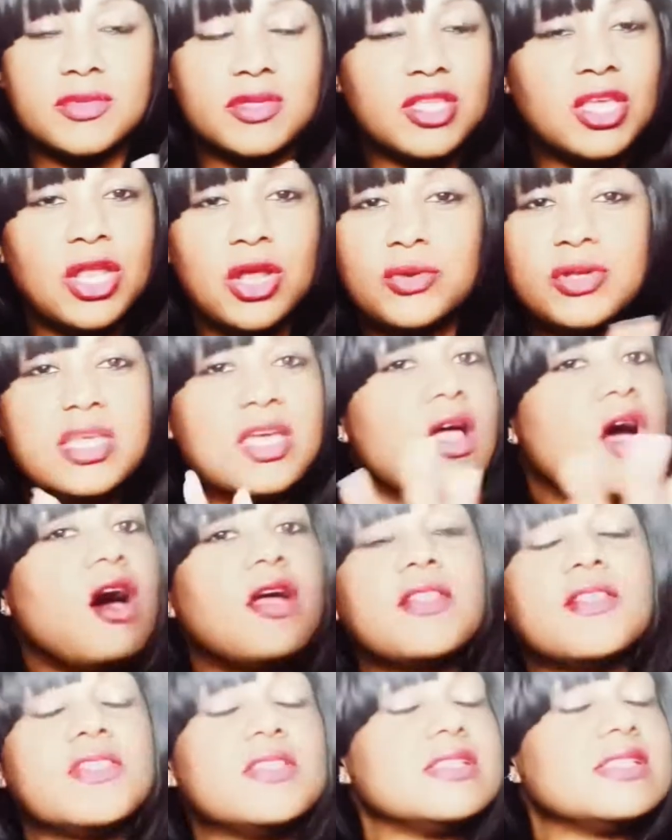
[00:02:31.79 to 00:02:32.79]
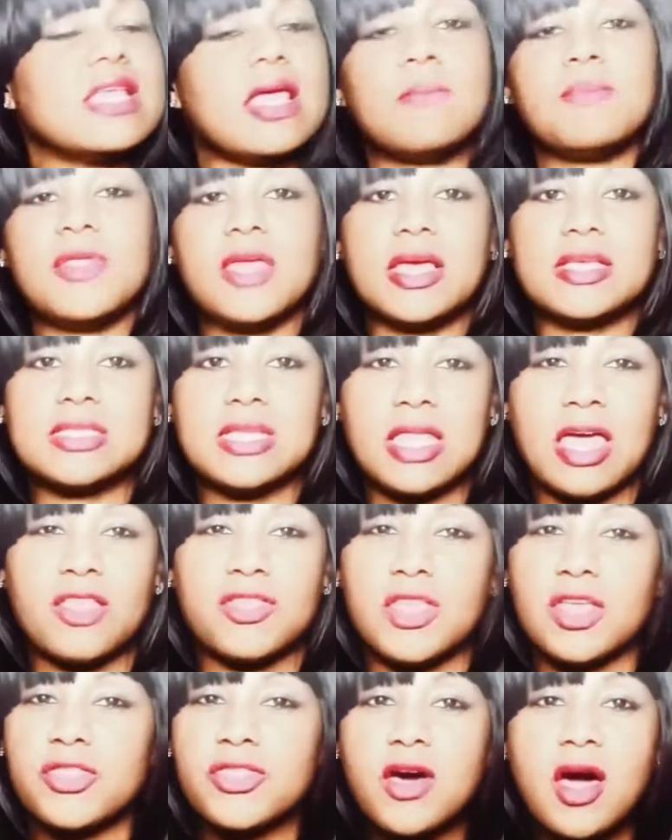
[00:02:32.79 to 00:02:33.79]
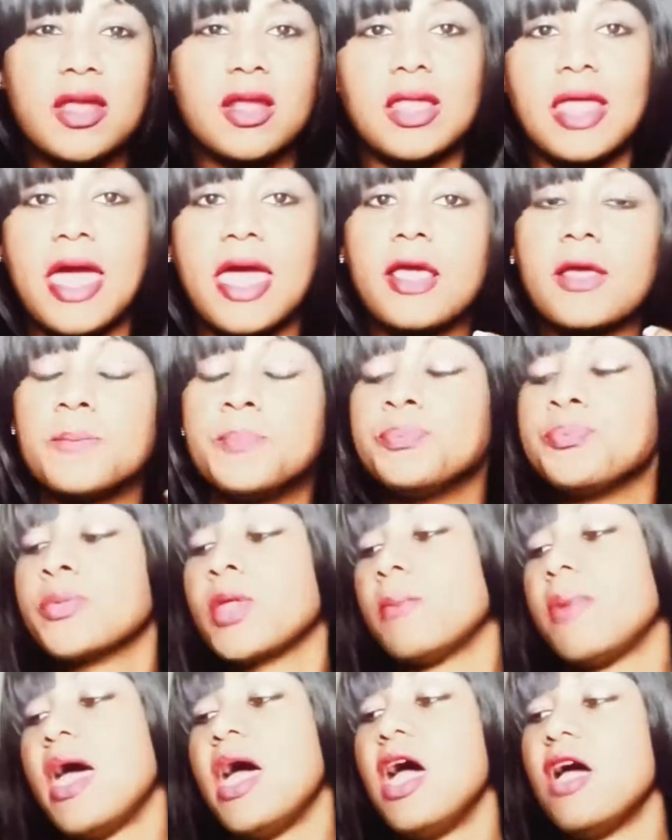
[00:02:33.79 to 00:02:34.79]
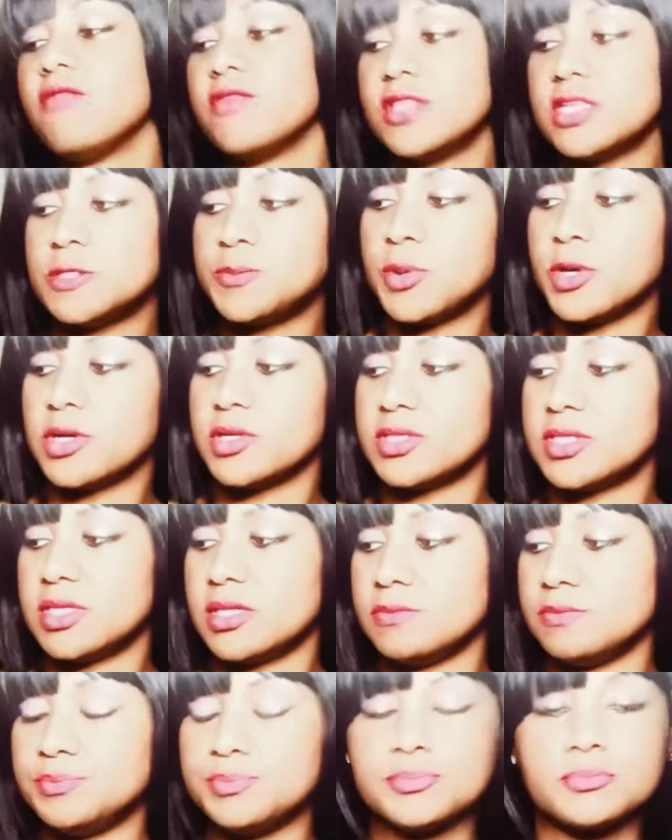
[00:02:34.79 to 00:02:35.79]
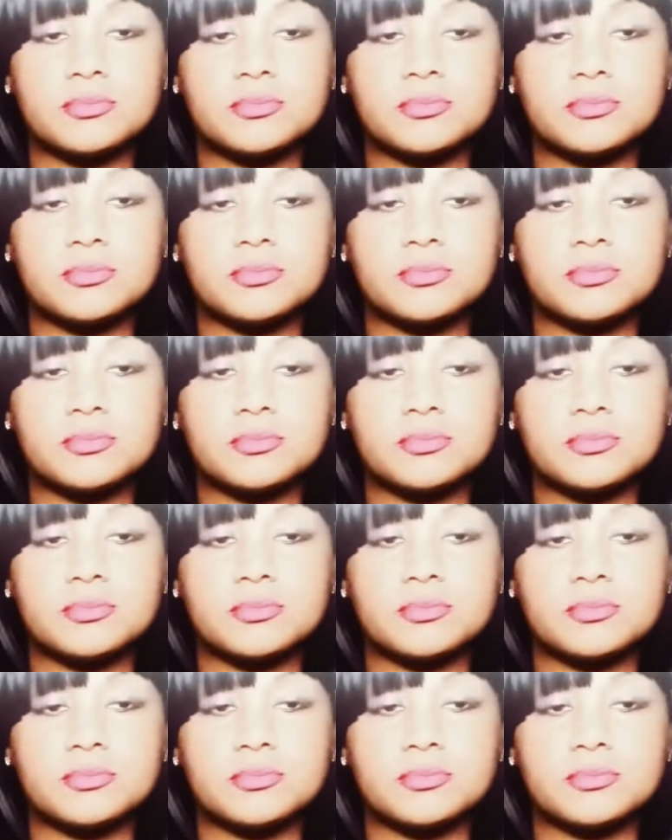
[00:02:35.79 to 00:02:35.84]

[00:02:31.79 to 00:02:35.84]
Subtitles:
you know, did all the same things alike, they thought alike. But however, this person